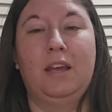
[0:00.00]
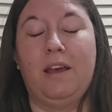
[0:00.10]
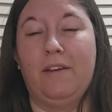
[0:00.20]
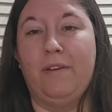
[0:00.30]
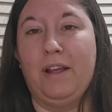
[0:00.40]

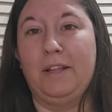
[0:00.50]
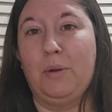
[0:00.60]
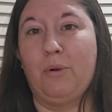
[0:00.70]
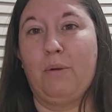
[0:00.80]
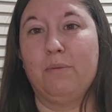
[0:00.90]
I've had
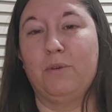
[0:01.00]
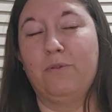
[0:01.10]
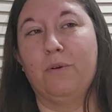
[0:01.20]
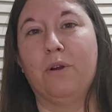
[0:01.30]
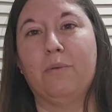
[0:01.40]
that problem
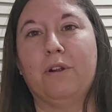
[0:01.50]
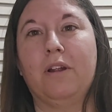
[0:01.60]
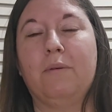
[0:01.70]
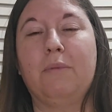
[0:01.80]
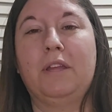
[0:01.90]
before
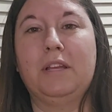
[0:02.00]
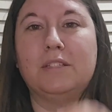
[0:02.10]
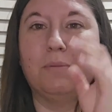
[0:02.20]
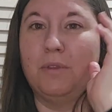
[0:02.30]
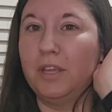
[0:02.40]
where I'm making
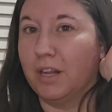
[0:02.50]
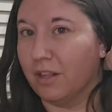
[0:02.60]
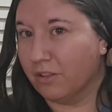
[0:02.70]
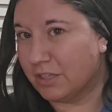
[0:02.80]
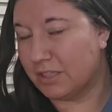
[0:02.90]
something and it
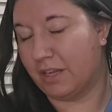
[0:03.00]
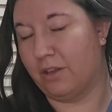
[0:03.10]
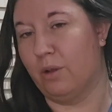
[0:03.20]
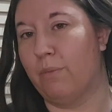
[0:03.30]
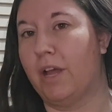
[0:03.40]
looks like
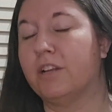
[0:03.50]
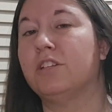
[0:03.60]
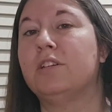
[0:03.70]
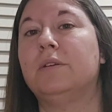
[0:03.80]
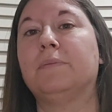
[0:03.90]
it'll match